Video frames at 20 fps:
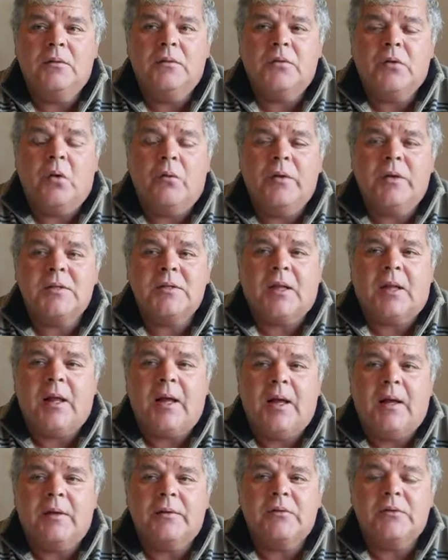So this
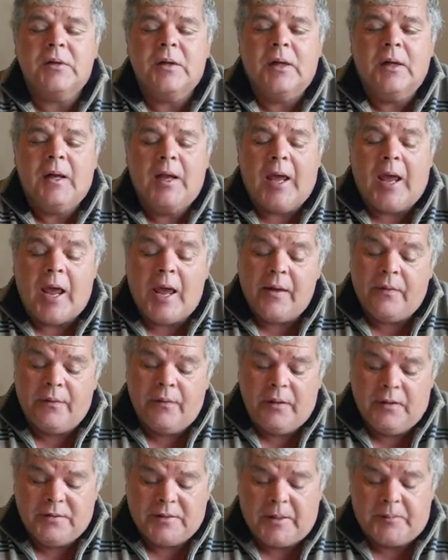class and
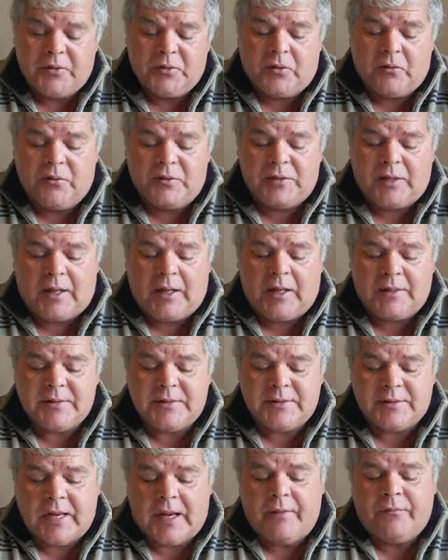the subsequent
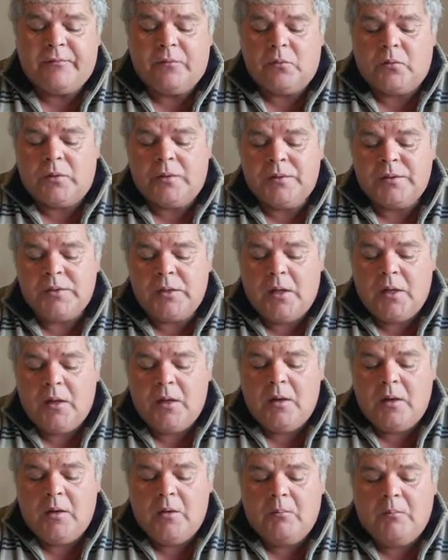classes afterwards
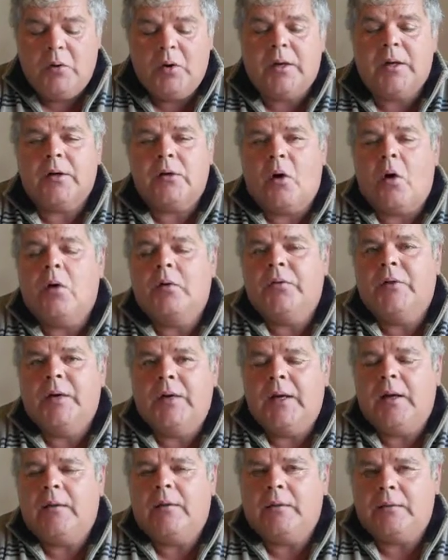put it all
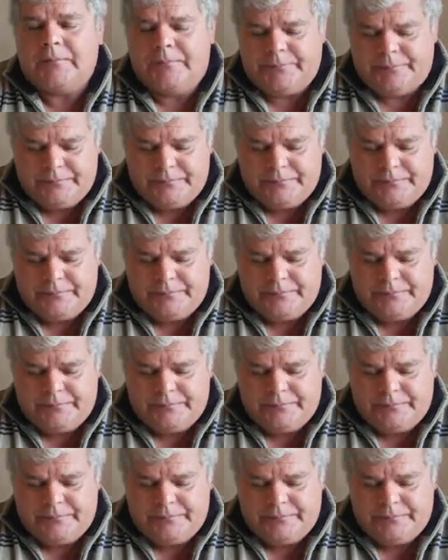together.